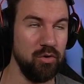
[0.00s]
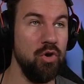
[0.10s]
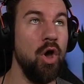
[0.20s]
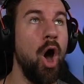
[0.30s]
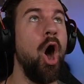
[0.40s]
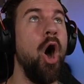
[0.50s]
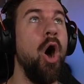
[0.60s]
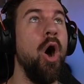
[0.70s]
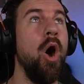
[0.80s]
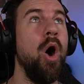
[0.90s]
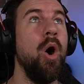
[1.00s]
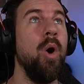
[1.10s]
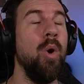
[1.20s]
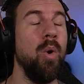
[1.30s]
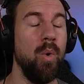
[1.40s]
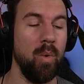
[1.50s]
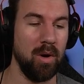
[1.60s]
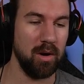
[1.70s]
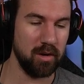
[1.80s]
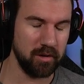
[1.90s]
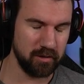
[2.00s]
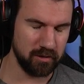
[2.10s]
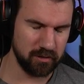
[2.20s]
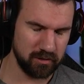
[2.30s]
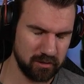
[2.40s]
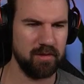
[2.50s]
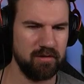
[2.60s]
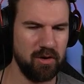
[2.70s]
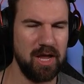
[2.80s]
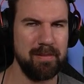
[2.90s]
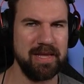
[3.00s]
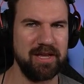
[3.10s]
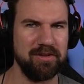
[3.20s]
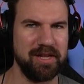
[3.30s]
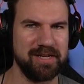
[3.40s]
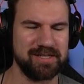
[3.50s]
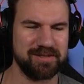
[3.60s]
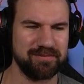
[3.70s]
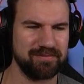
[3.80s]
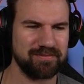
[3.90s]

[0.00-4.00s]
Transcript: No. So Amy killed us.